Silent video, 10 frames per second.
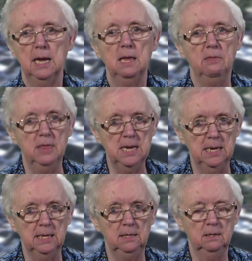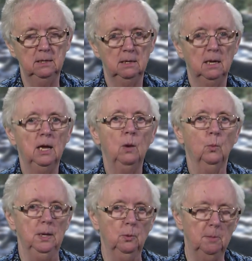then
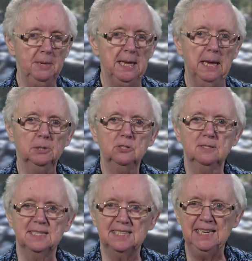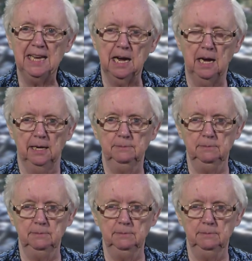we will be able to see God